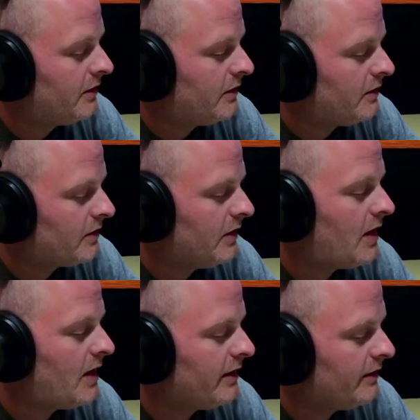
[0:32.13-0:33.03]

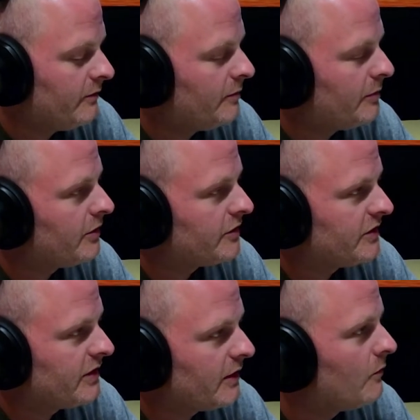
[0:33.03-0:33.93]
client that would purchase
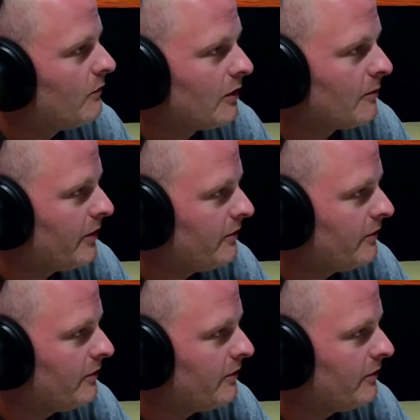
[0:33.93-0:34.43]
like a workboat?